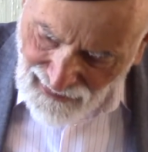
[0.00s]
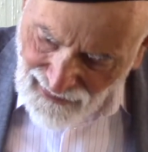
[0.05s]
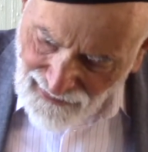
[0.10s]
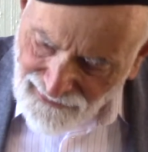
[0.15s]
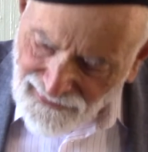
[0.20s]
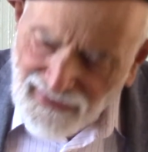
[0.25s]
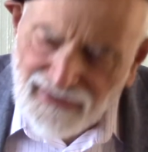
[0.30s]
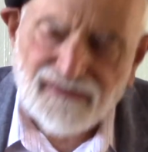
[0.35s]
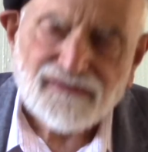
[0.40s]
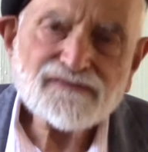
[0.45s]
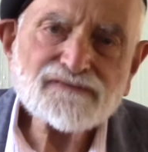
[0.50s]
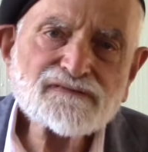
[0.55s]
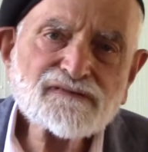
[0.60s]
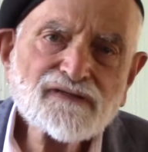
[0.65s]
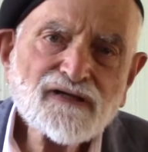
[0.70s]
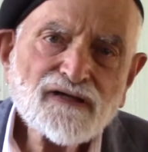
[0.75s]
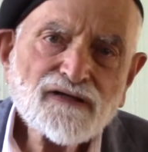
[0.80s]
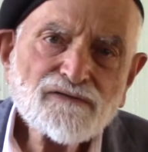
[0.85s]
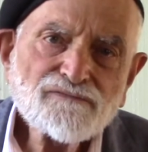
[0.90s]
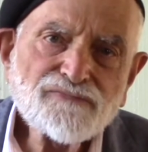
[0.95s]
There's
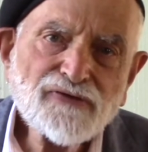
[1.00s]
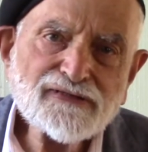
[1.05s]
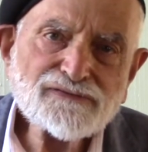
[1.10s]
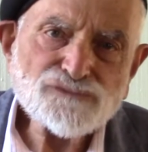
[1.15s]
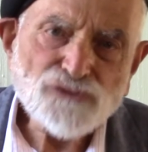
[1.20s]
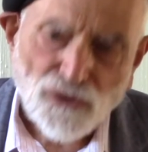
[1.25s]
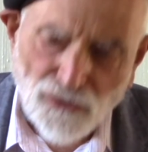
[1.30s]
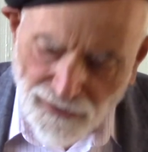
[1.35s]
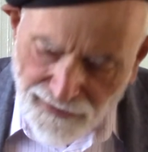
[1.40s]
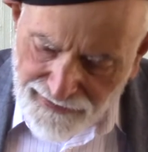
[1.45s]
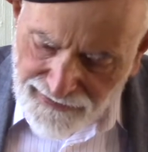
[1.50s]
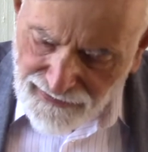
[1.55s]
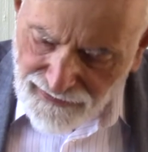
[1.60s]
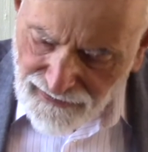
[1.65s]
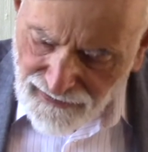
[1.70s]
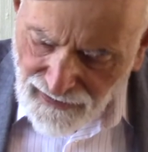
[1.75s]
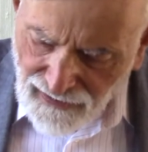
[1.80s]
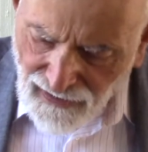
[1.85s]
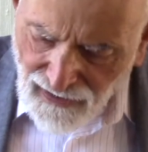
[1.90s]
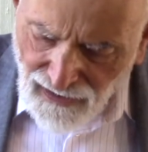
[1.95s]

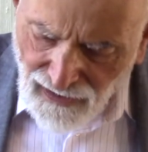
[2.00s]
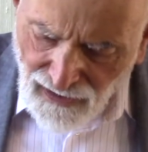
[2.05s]
Victoria